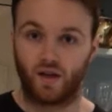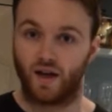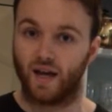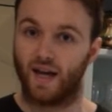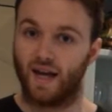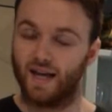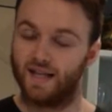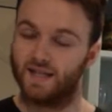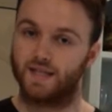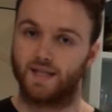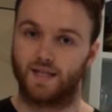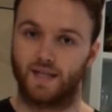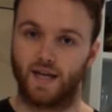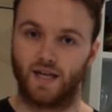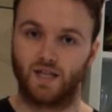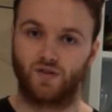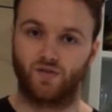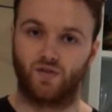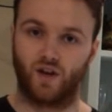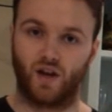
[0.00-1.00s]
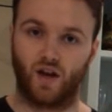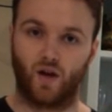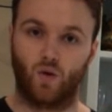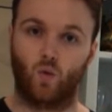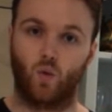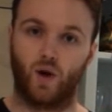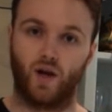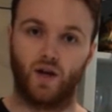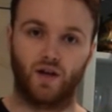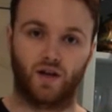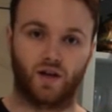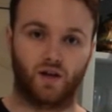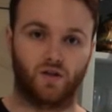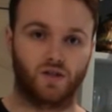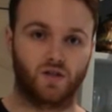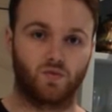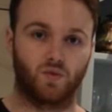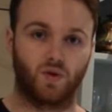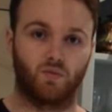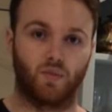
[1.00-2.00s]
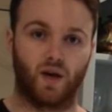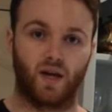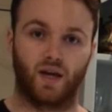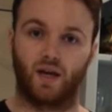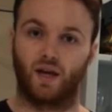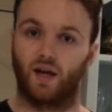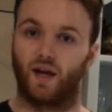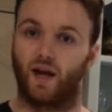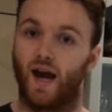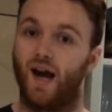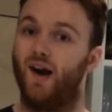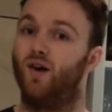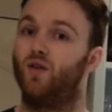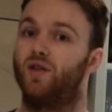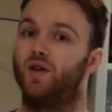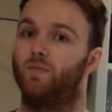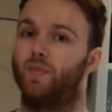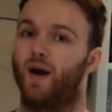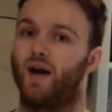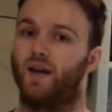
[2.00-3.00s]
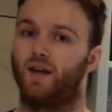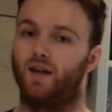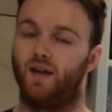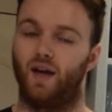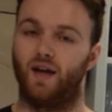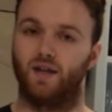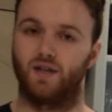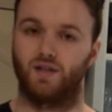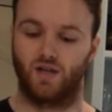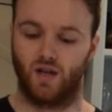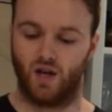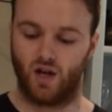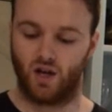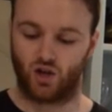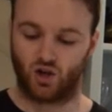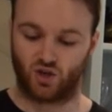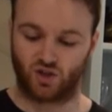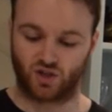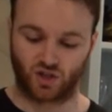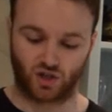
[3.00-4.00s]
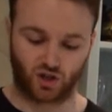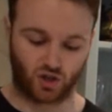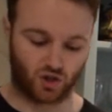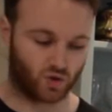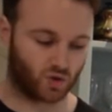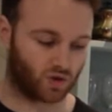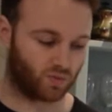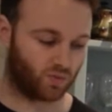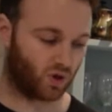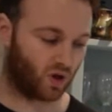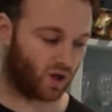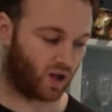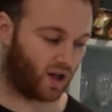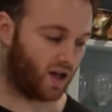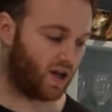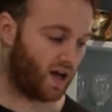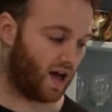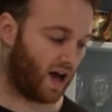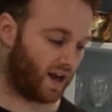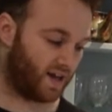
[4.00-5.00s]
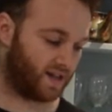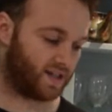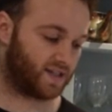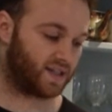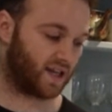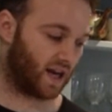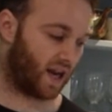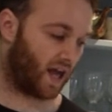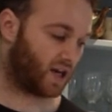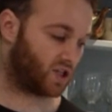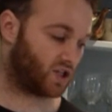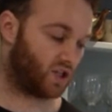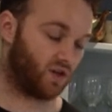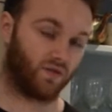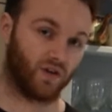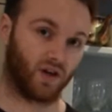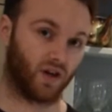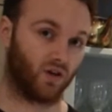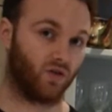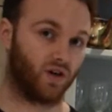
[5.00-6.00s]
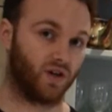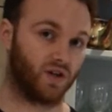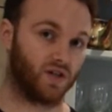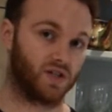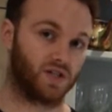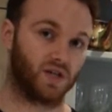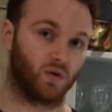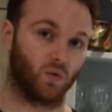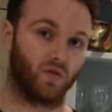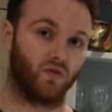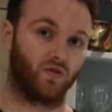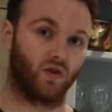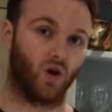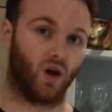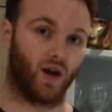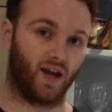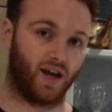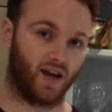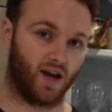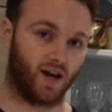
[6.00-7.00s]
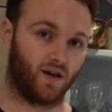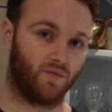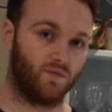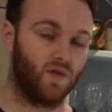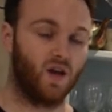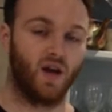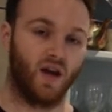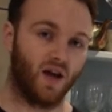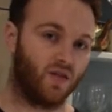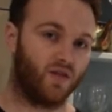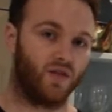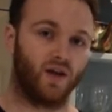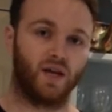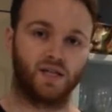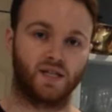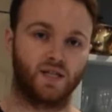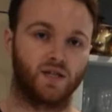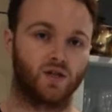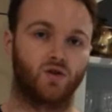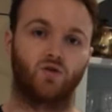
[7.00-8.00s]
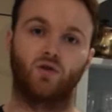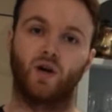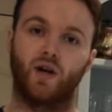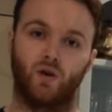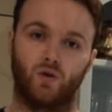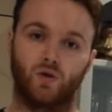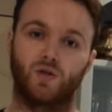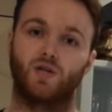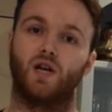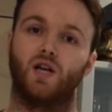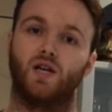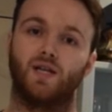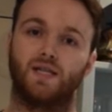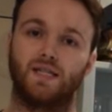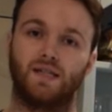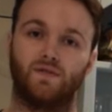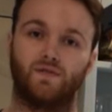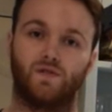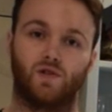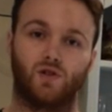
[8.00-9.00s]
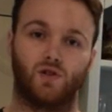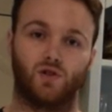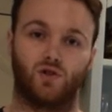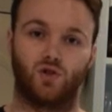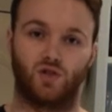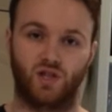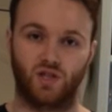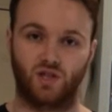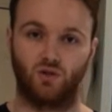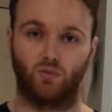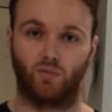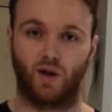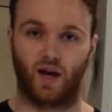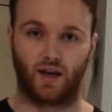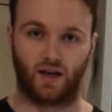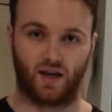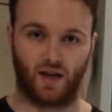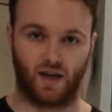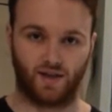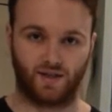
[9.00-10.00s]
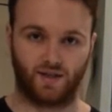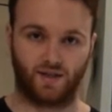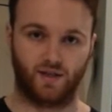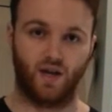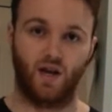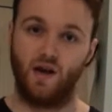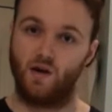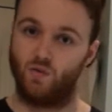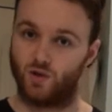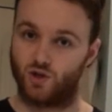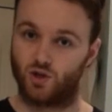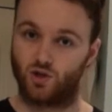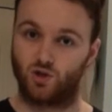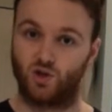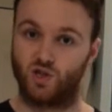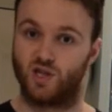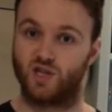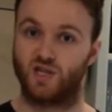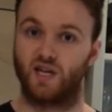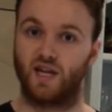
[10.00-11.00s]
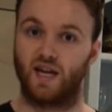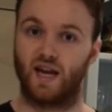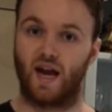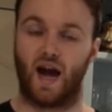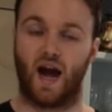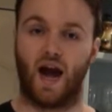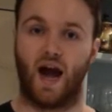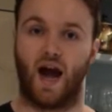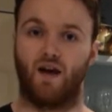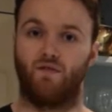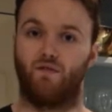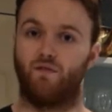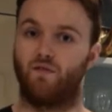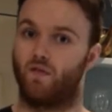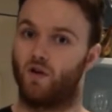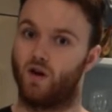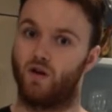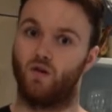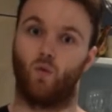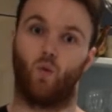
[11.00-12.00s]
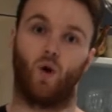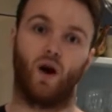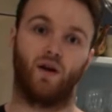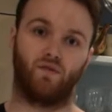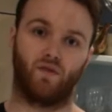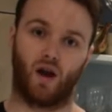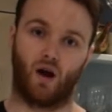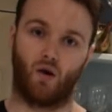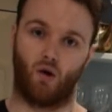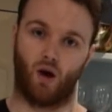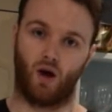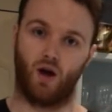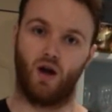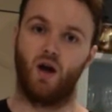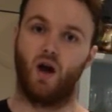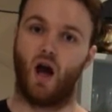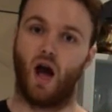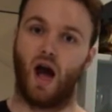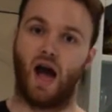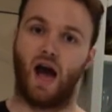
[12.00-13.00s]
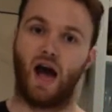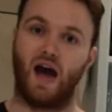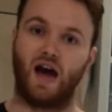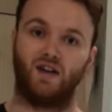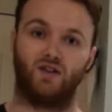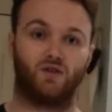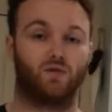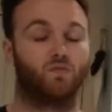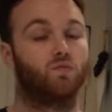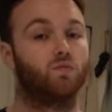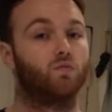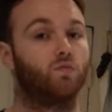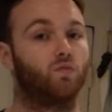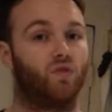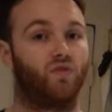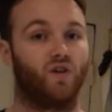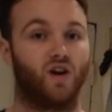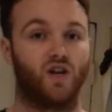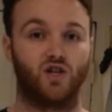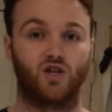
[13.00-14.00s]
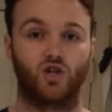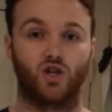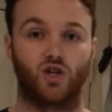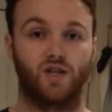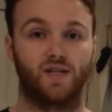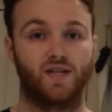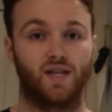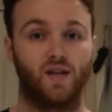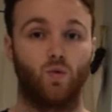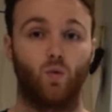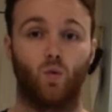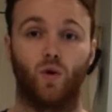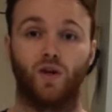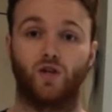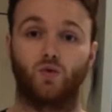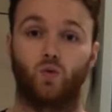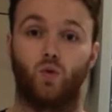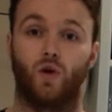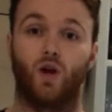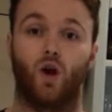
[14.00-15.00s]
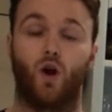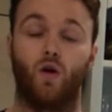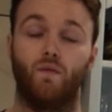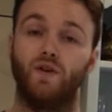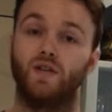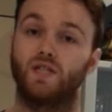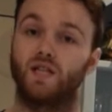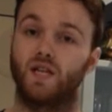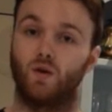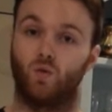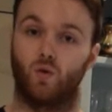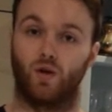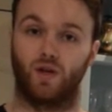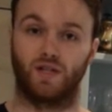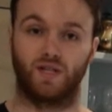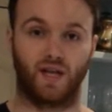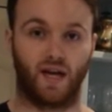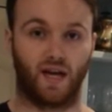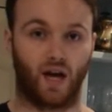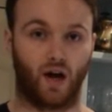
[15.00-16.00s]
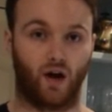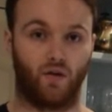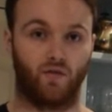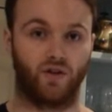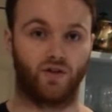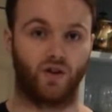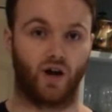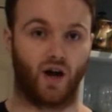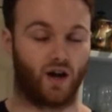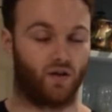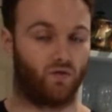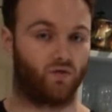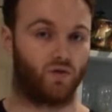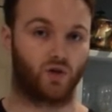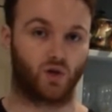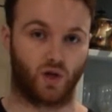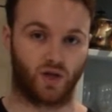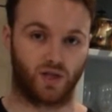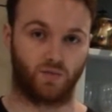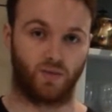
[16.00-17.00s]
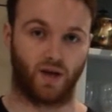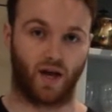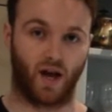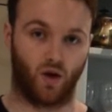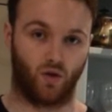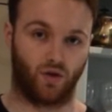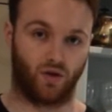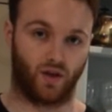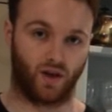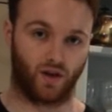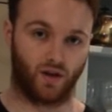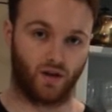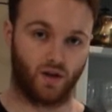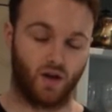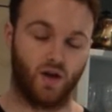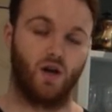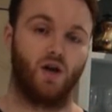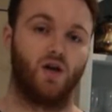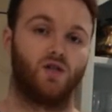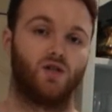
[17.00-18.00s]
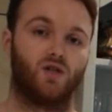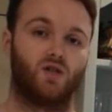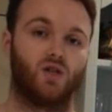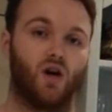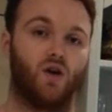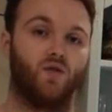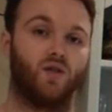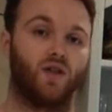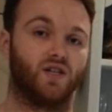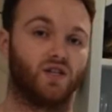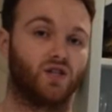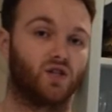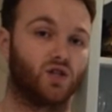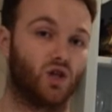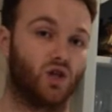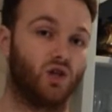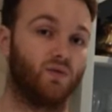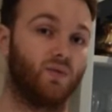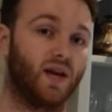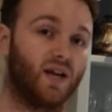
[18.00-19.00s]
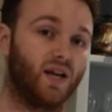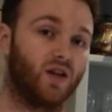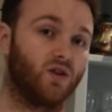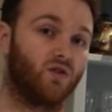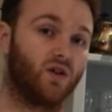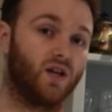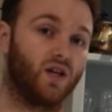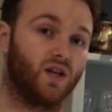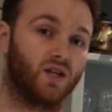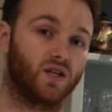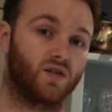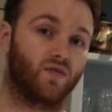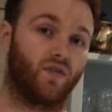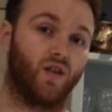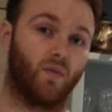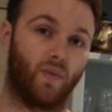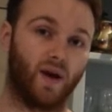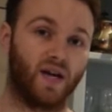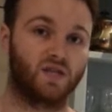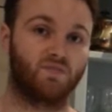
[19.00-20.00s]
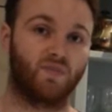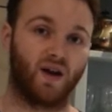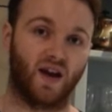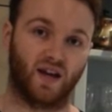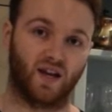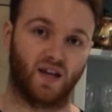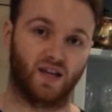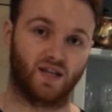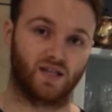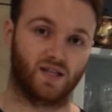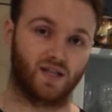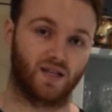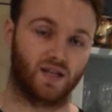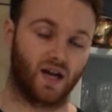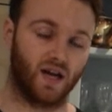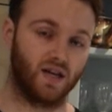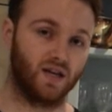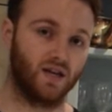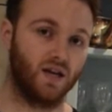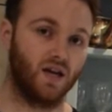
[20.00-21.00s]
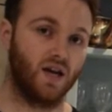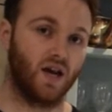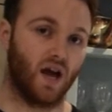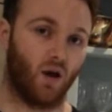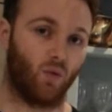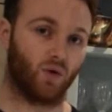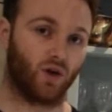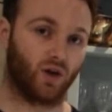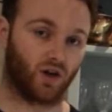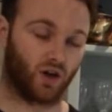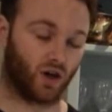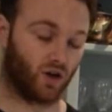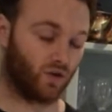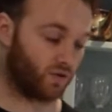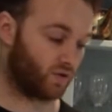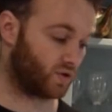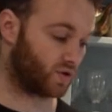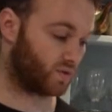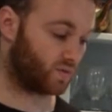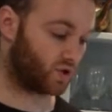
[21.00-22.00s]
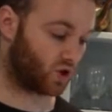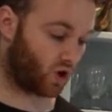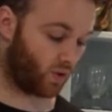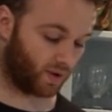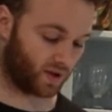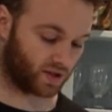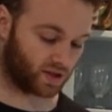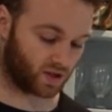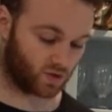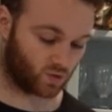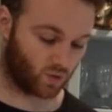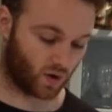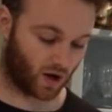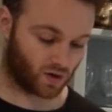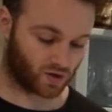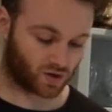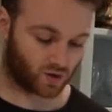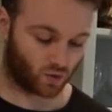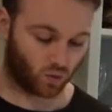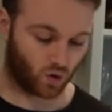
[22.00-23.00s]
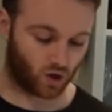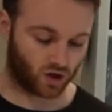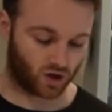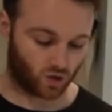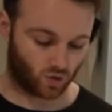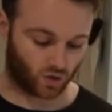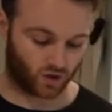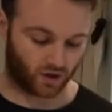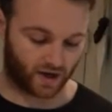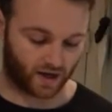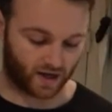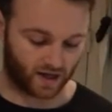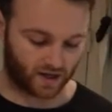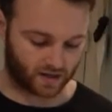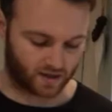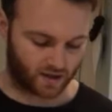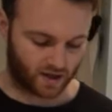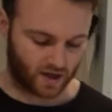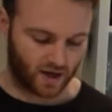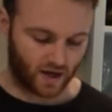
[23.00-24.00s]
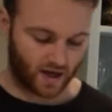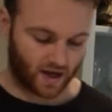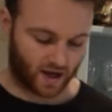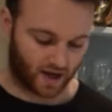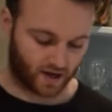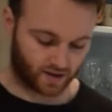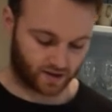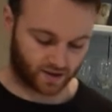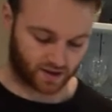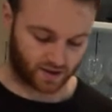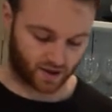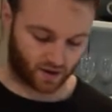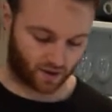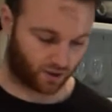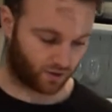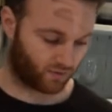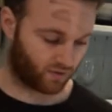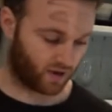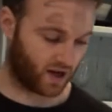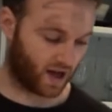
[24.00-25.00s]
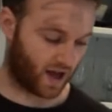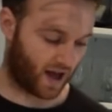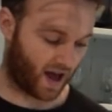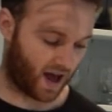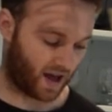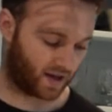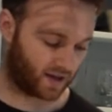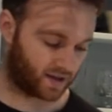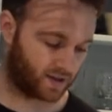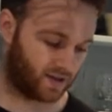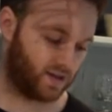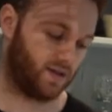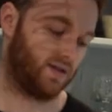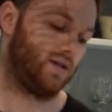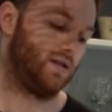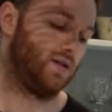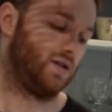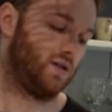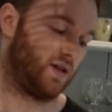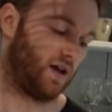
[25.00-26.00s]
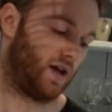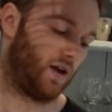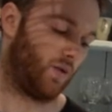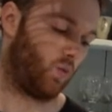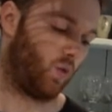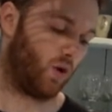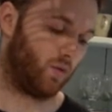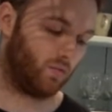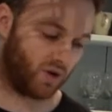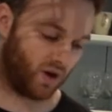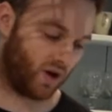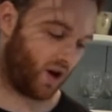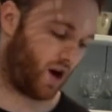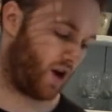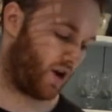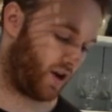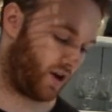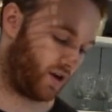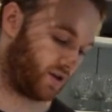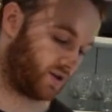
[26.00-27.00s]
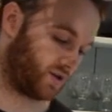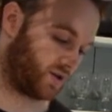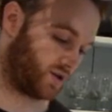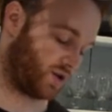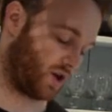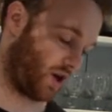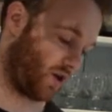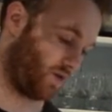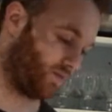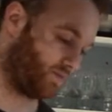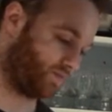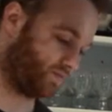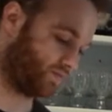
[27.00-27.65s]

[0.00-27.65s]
In today's video we are going to be making healthy pancakes using NutriBullet and a selection of ingredients that we've got here. This is a great alternative to traditional pancakes, which traditionally have white flour and refined sugars in, which we obviously want to take out of our diet if we're trying to be healthy. So there's two main ingredients for the base pancakes today, and we're going to go through some toppings as well. So what you will need is 3 eggs and 1 banana. So